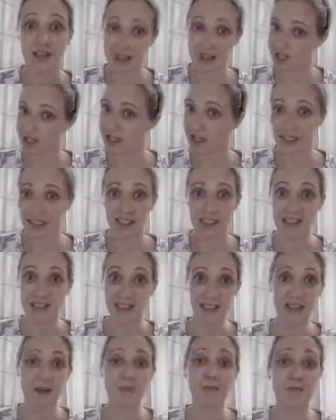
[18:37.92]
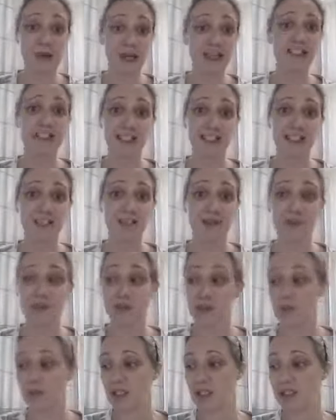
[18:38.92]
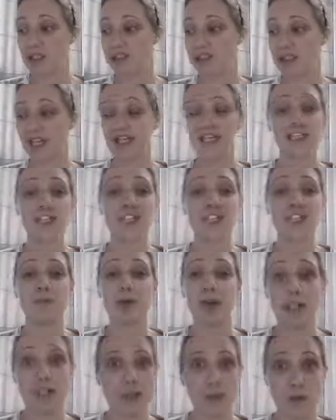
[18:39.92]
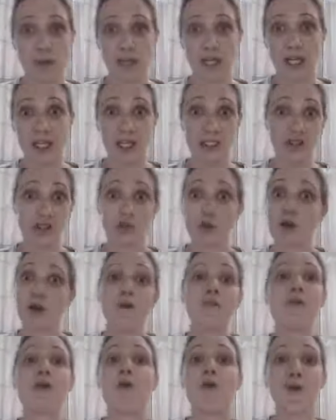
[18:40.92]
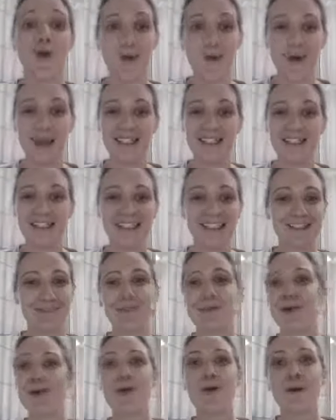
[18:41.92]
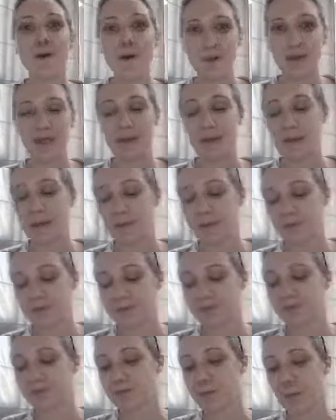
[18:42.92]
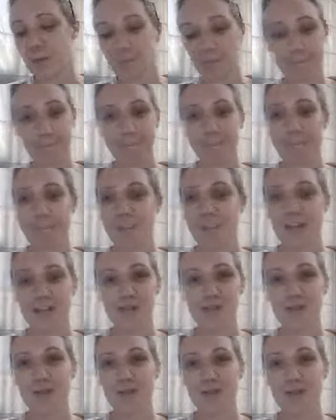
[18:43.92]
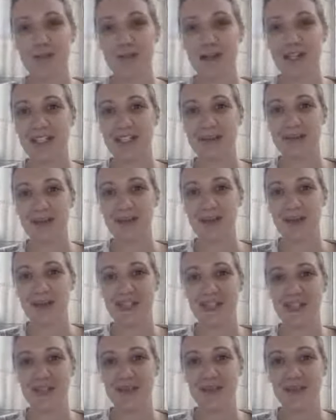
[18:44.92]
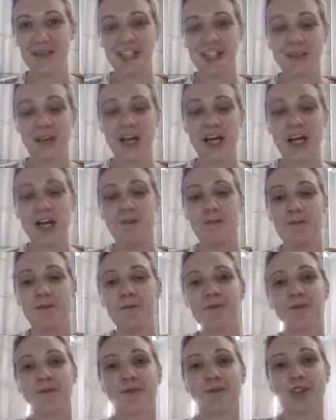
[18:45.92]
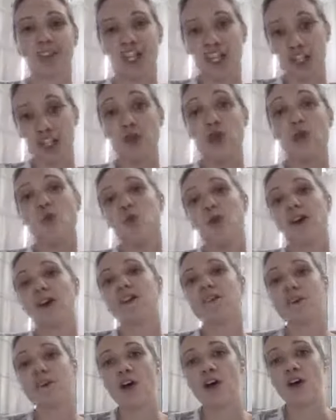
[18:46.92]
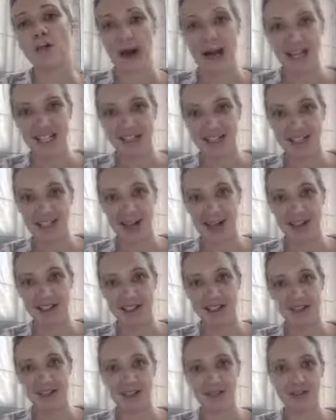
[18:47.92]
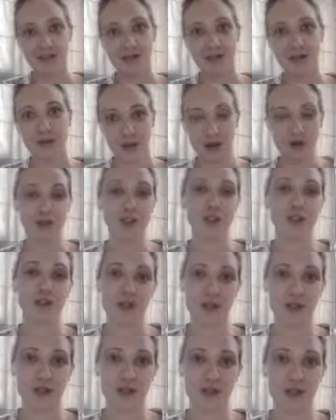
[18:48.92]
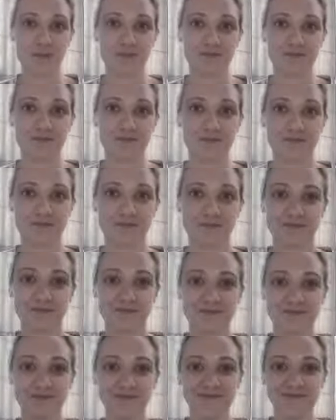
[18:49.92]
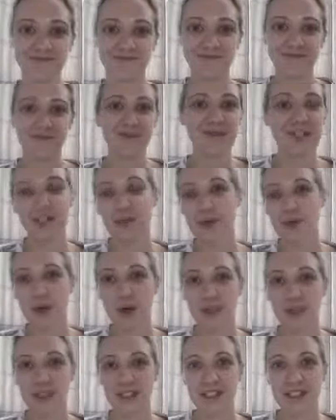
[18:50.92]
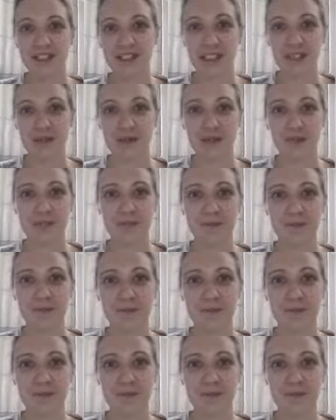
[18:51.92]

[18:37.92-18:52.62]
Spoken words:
like they said, made sense of it, because that is the best way to cover all bases for all people, because we all do it in different ways, don't we? You will not pass that on to your children. That's what I wanted to share with you.